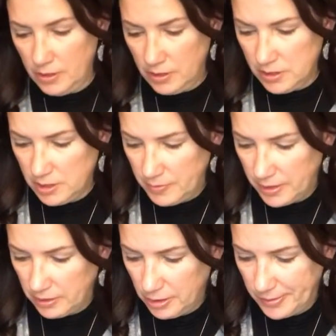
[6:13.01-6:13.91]
It's going to be
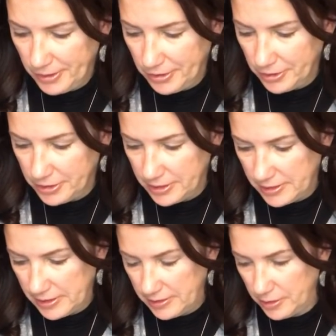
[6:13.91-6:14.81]
a little bit harder to
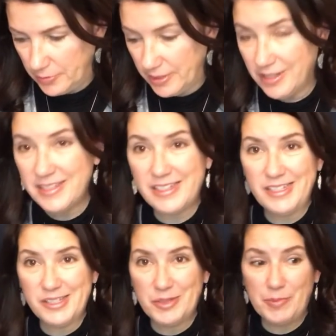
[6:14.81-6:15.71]
see though because
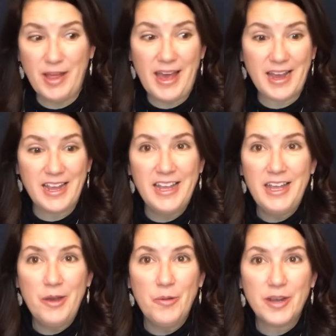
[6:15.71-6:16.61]
it's on black.
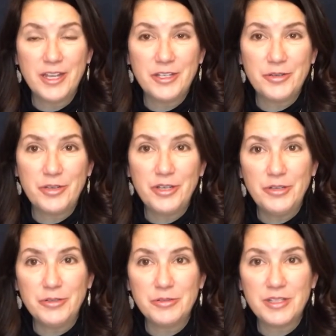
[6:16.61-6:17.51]
What can you
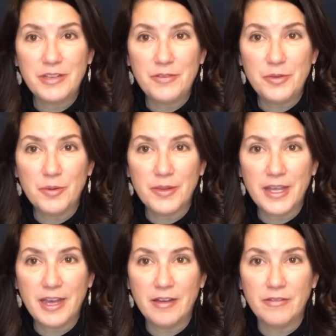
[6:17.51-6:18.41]
use if you only
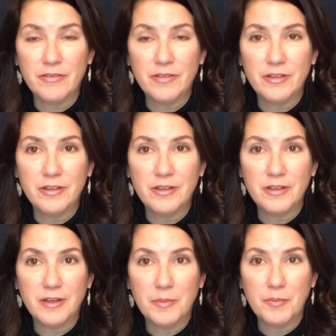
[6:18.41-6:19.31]
have
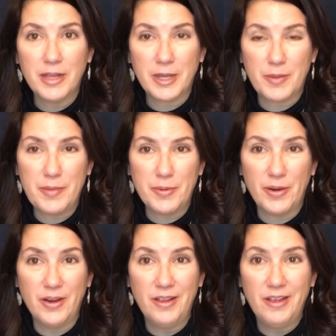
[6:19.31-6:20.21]
black
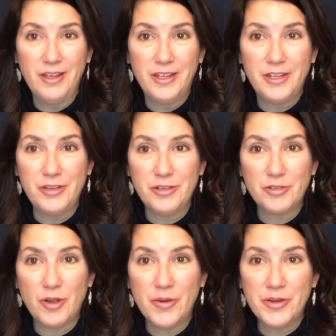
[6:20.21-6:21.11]
paper? You could
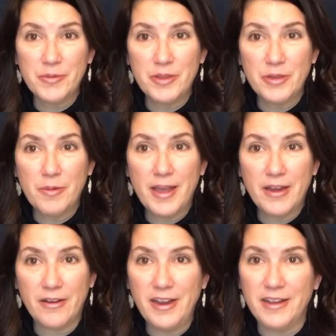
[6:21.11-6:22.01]
draw on it with a
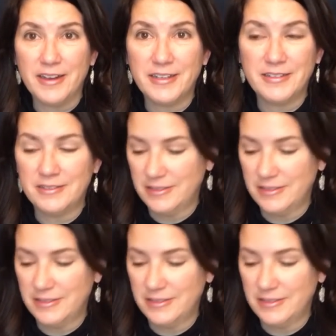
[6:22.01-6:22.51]
white crayon.